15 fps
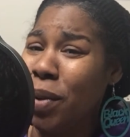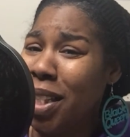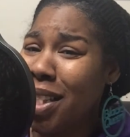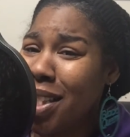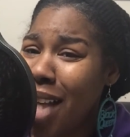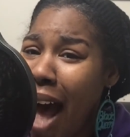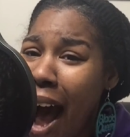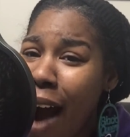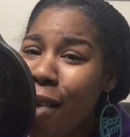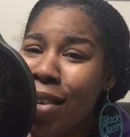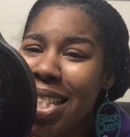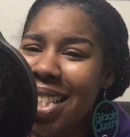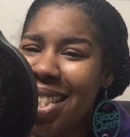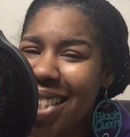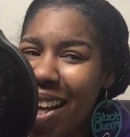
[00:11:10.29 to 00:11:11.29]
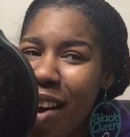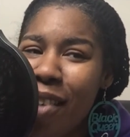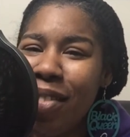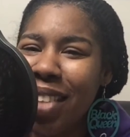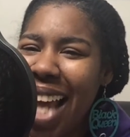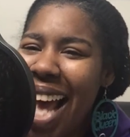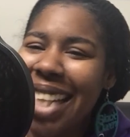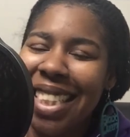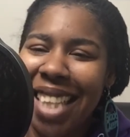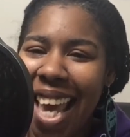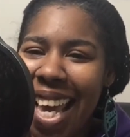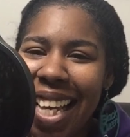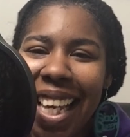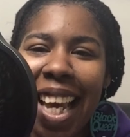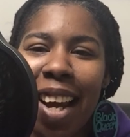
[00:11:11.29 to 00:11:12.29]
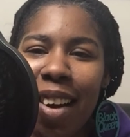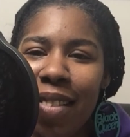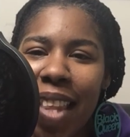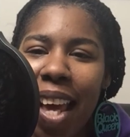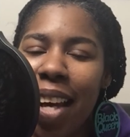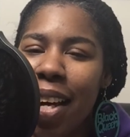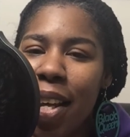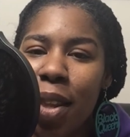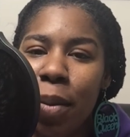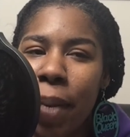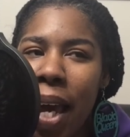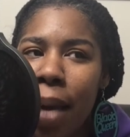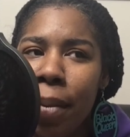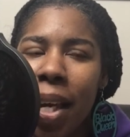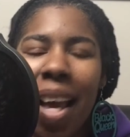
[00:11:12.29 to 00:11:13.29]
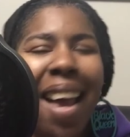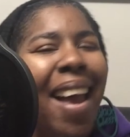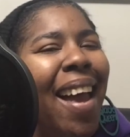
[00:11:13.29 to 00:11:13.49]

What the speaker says: sorry self not take care of that other baby?